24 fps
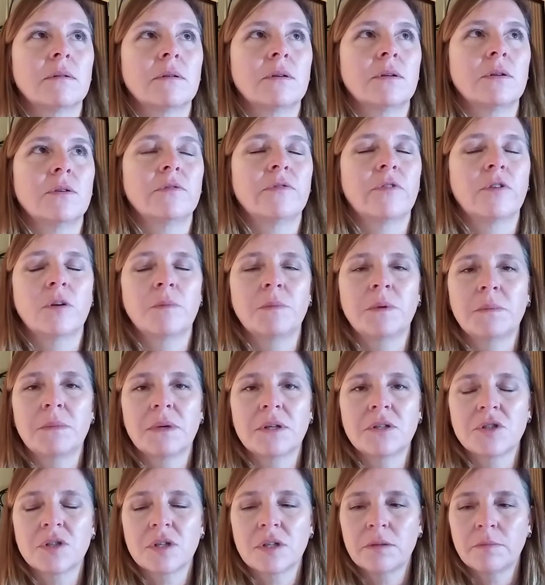you've heard me
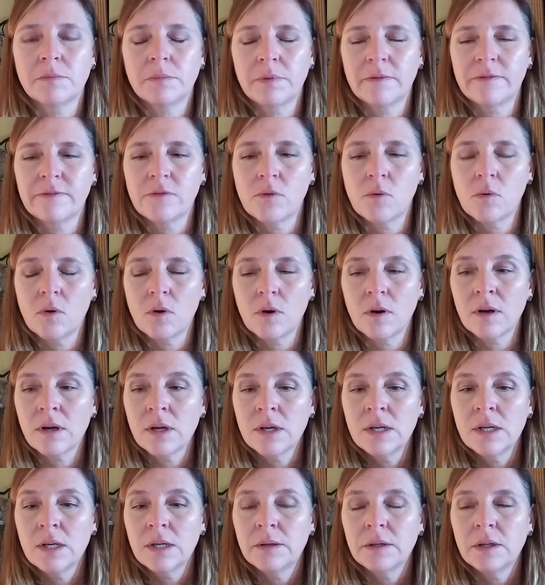mention before,
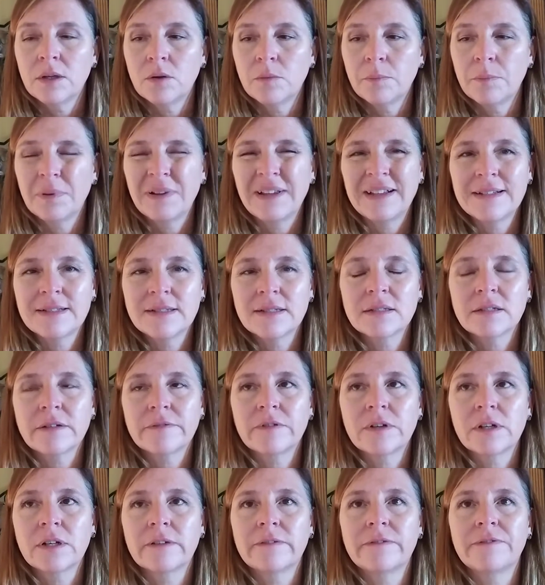you know, places of
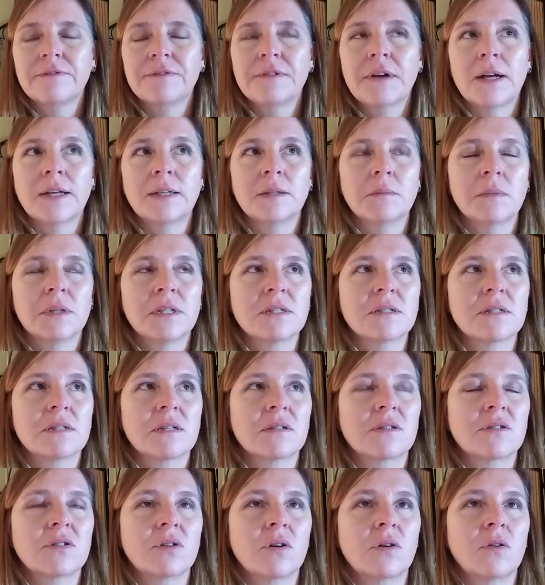confinement.
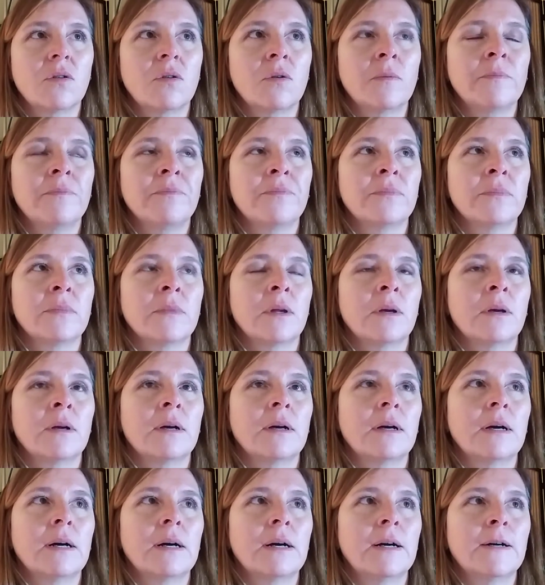So,
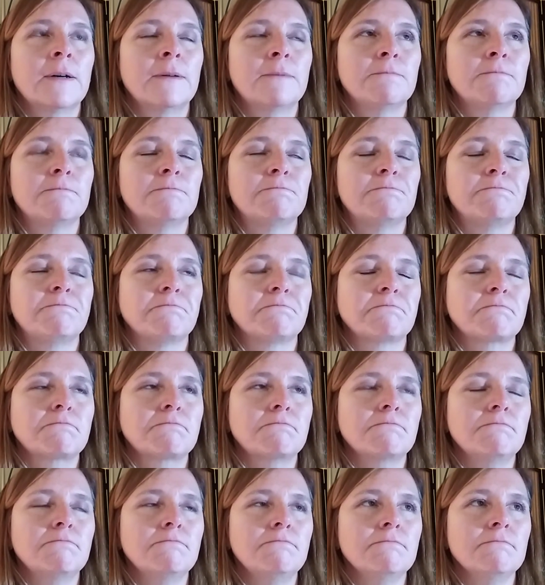um,
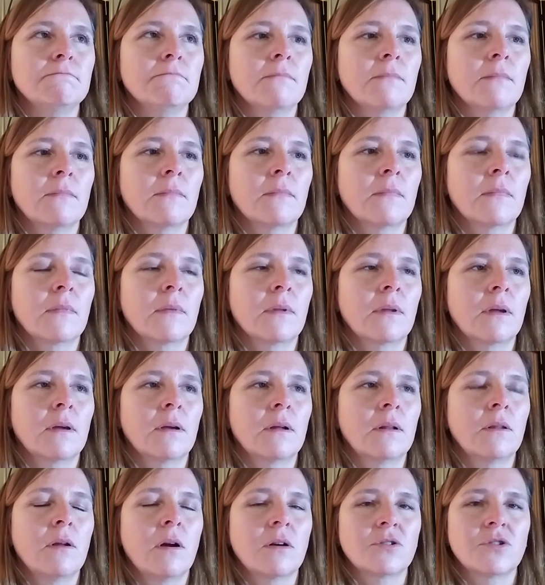
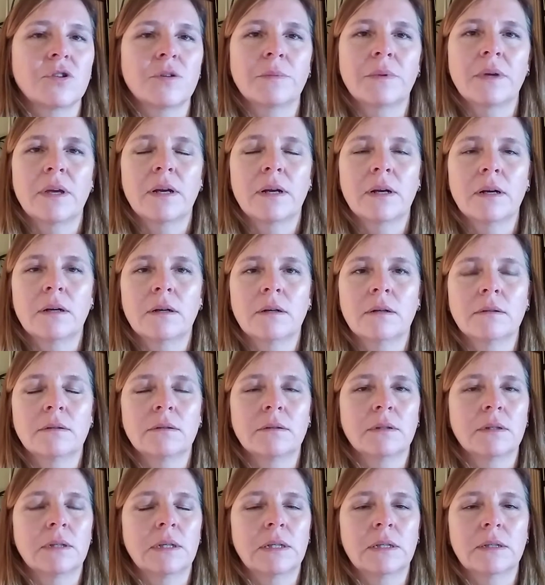long-term care,
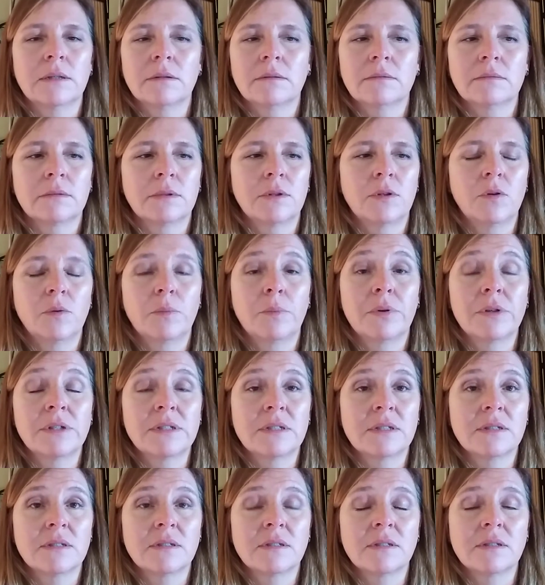uh, you know,
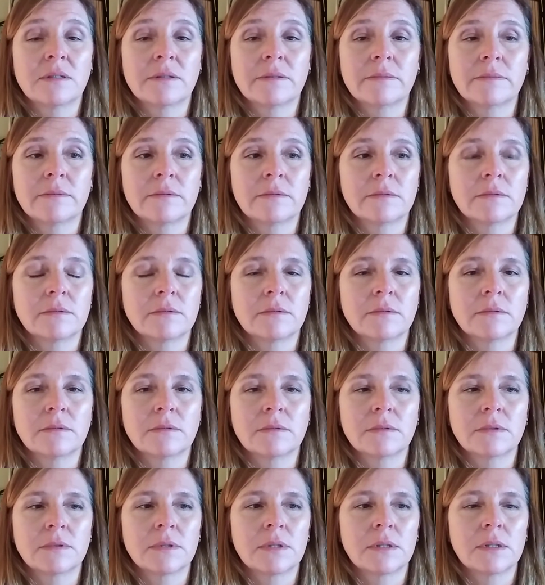prisons,
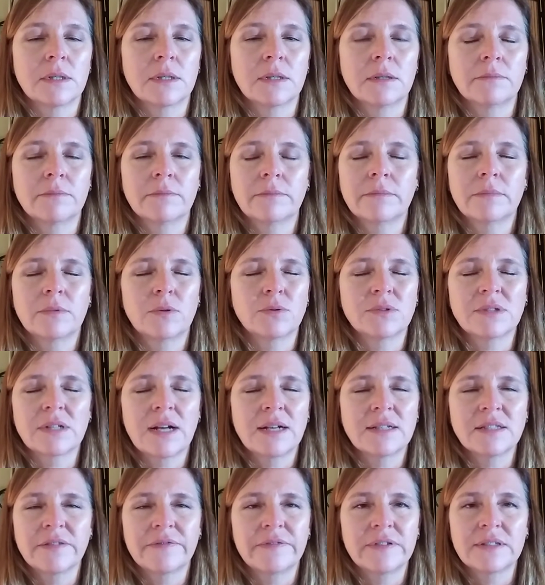uh, those
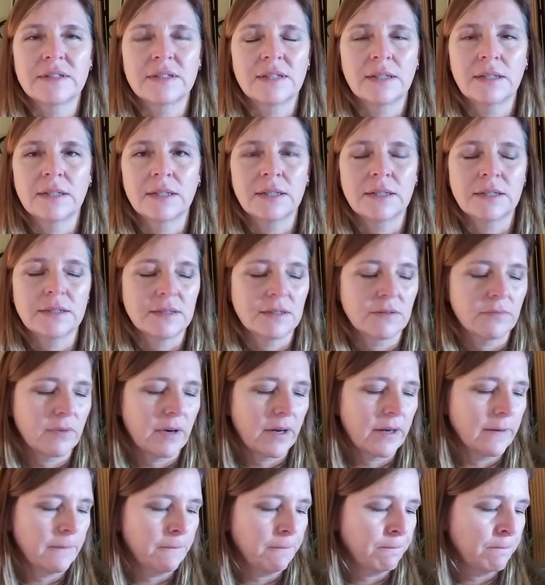kinds of facilities,
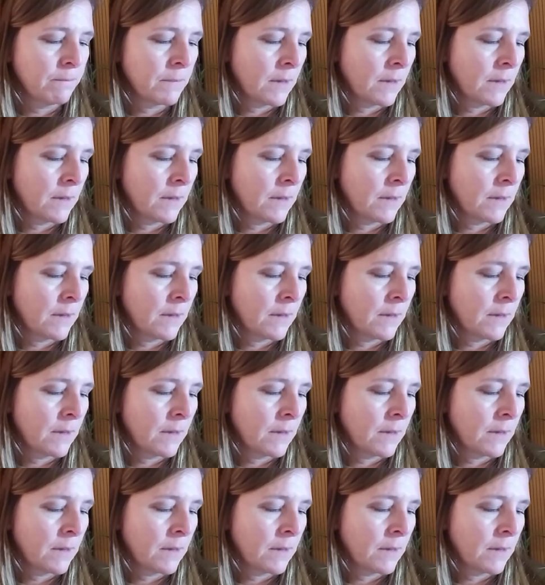right?